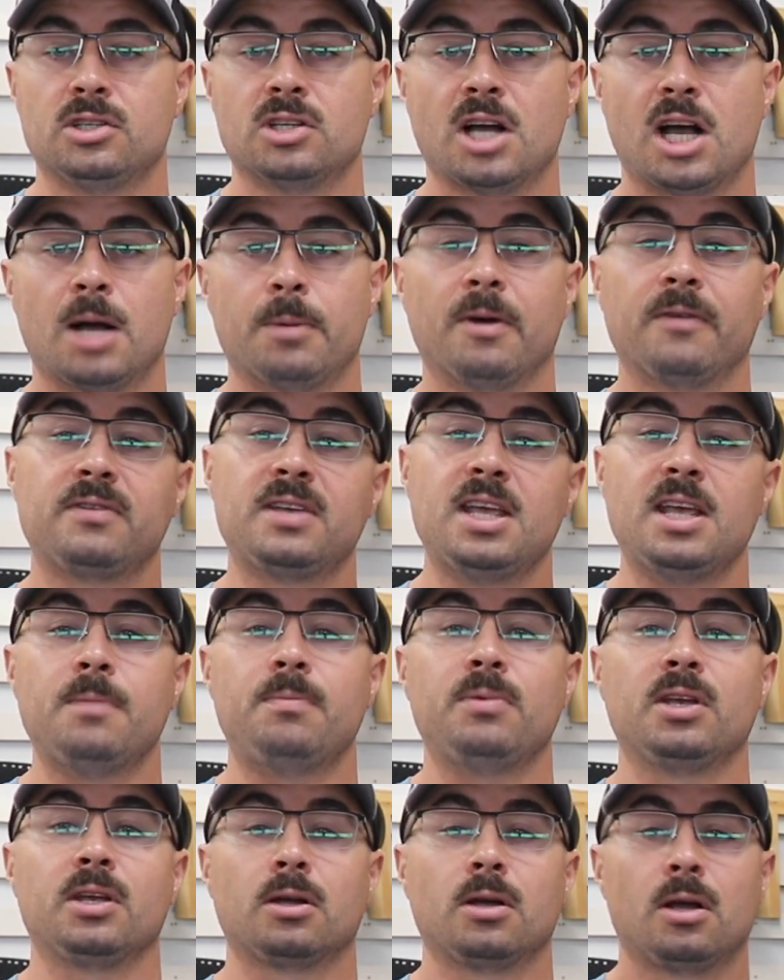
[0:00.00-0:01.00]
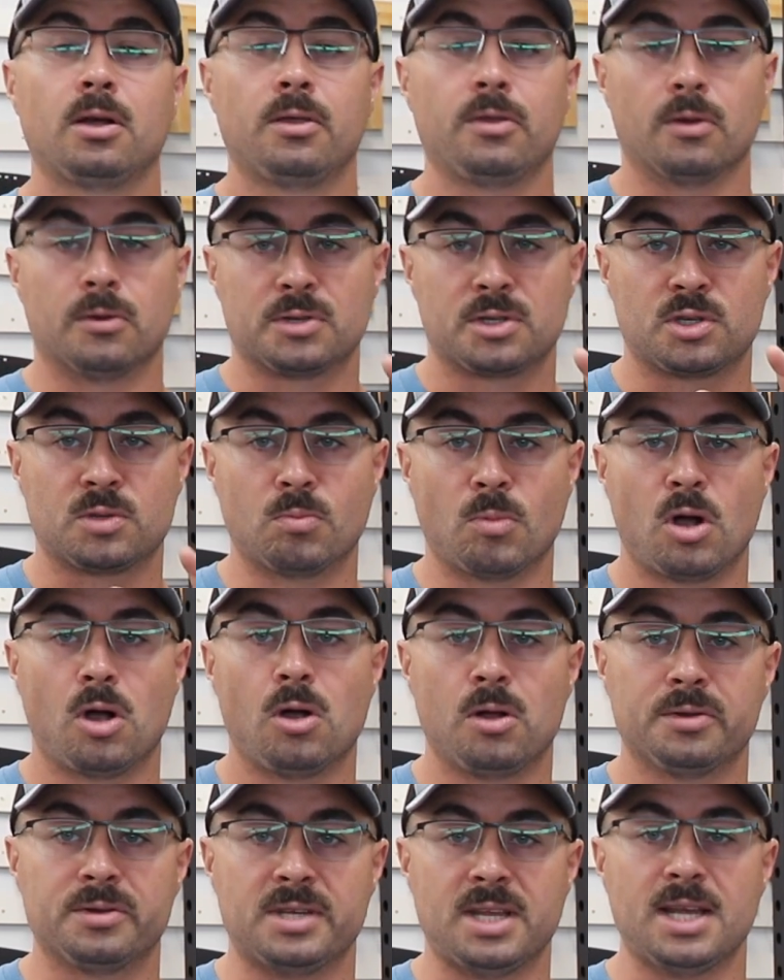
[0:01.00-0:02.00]
job of keeping those
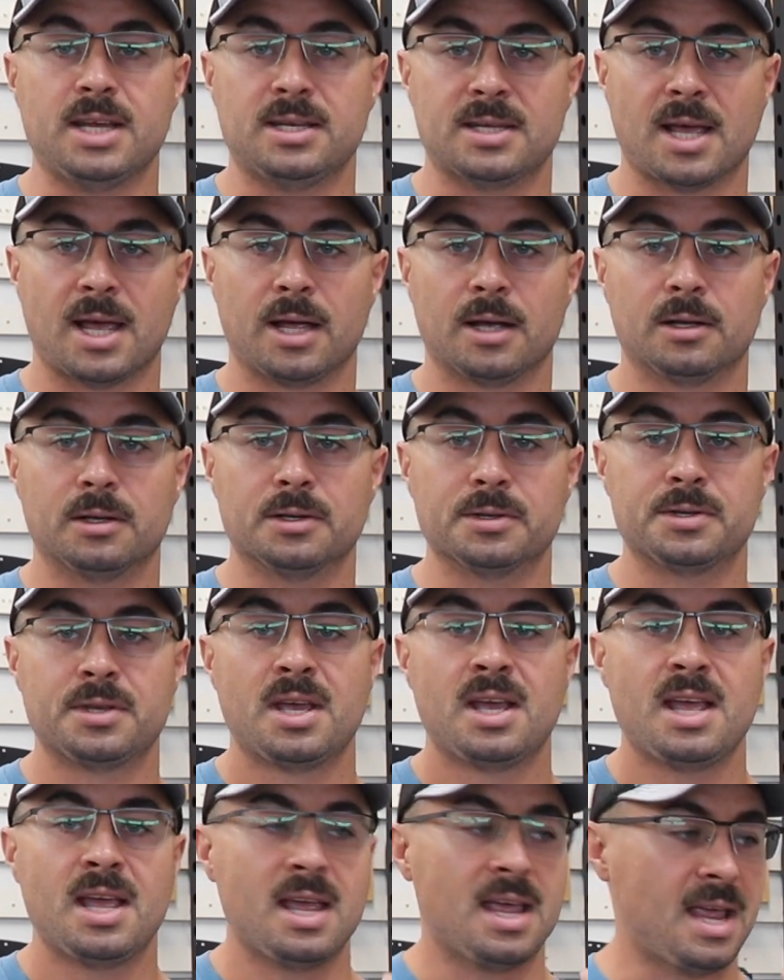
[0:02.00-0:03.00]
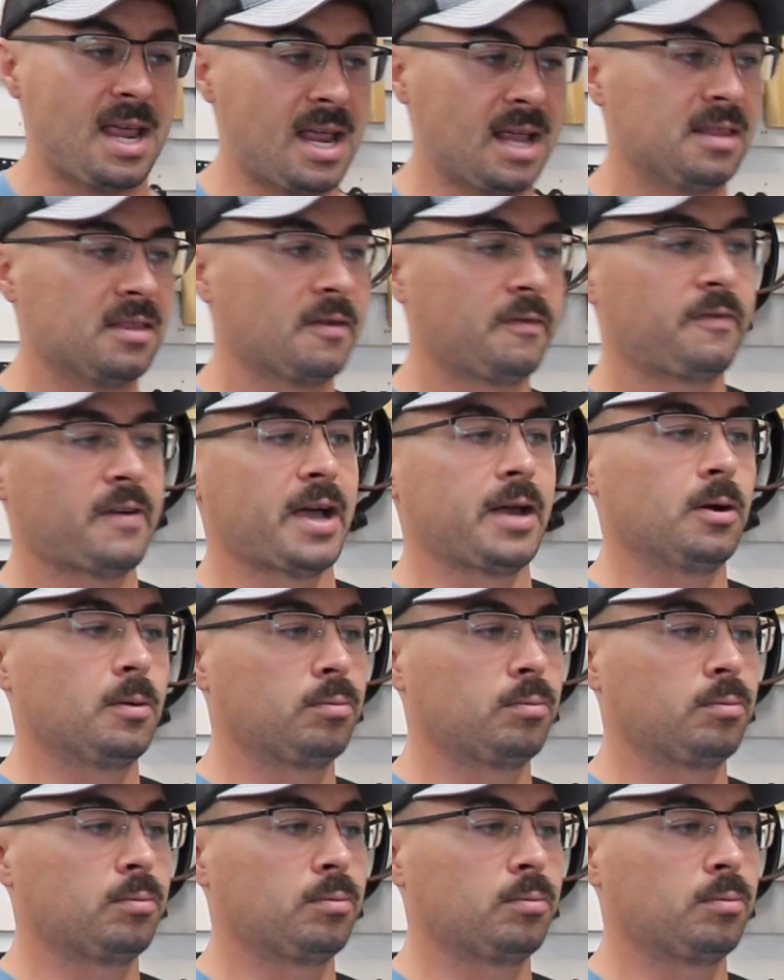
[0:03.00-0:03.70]
small details in the final